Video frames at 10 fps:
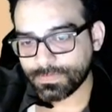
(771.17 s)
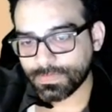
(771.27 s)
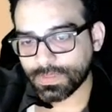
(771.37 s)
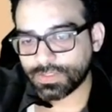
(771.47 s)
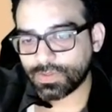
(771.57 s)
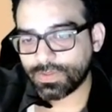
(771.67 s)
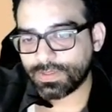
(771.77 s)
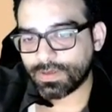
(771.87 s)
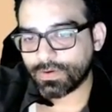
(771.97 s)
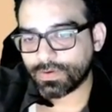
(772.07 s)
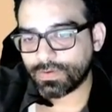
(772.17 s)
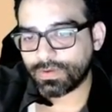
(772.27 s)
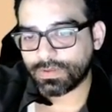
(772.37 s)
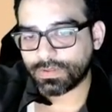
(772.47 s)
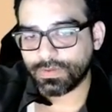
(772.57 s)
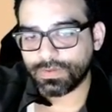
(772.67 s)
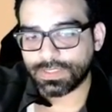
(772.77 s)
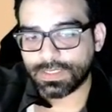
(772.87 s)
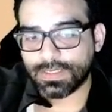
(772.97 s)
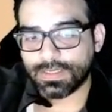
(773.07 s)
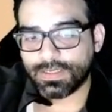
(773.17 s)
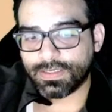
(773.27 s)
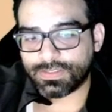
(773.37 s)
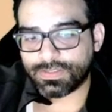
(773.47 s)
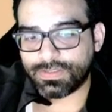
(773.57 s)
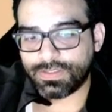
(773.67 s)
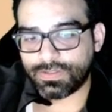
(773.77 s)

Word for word: And so the article concludes. It says the